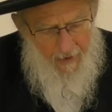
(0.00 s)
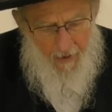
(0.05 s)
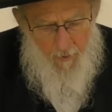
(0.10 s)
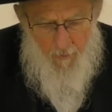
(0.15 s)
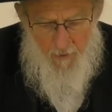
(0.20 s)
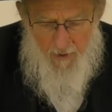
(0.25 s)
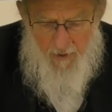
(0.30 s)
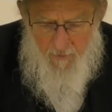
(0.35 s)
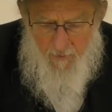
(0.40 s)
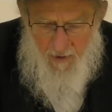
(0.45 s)
I
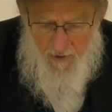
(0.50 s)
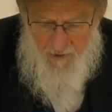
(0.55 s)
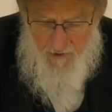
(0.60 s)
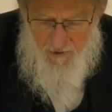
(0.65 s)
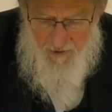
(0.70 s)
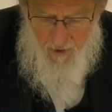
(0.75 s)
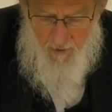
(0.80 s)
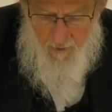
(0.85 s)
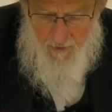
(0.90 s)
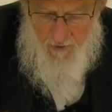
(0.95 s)
want to
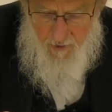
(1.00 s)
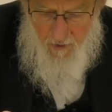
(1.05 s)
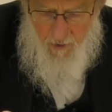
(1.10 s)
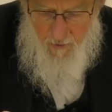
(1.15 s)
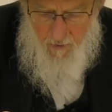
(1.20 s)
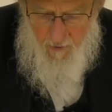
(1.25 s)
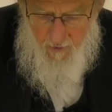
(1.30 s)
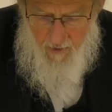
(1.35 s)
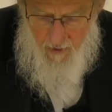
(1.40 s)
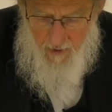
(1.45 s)
share with
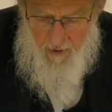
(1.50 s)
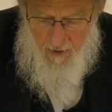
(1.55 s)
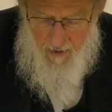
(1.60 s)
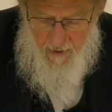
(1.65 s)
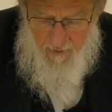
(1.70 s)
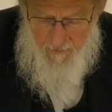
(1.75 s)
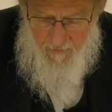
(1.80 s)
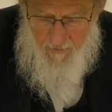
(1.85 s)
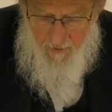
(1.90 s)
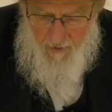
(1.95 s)
you
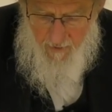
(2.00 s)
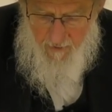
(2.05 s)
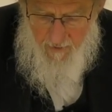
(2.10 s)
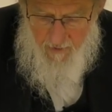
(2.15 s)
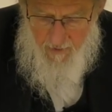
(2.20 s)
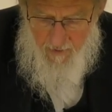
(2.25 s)
a very